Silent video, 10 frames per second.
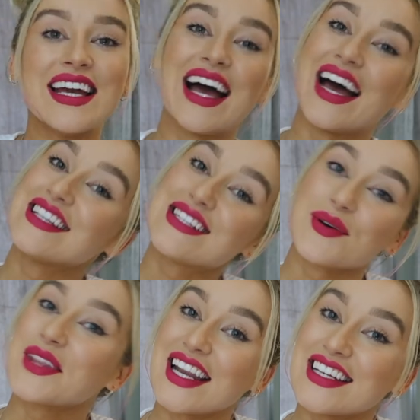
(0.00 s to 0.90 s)
And
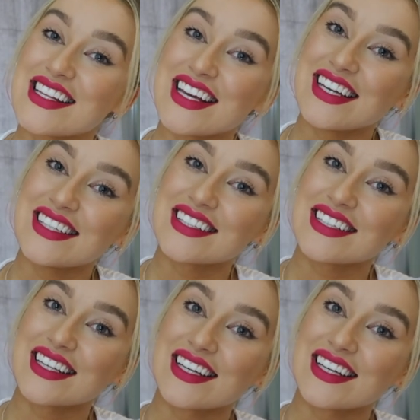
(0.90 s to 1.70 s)
so that is it.